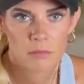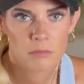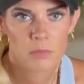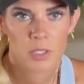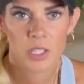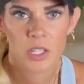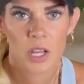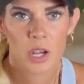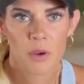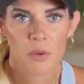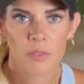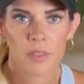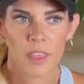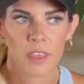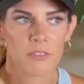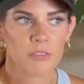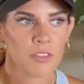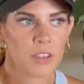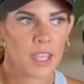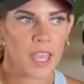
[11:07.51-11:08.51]
You know,
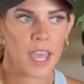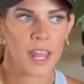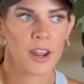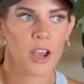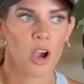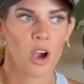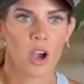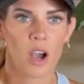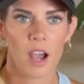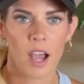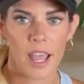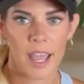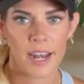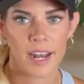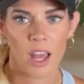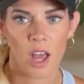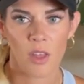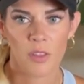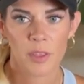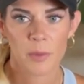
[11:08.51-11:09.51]
thankfully I had a
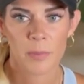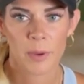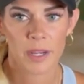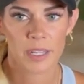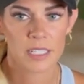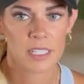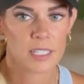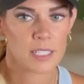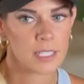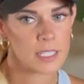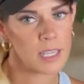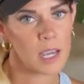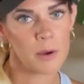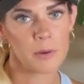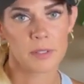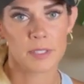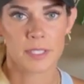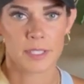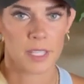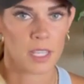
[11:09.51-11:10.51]
healthy pregnancy. I
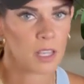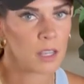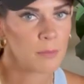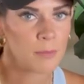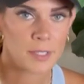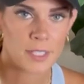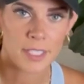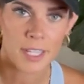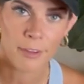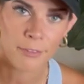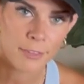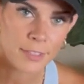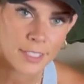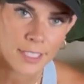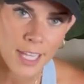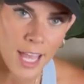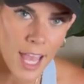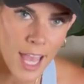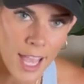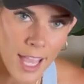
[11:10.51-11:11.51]
was sick almost every
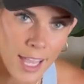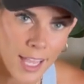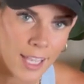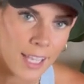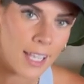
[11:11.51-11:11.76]
day.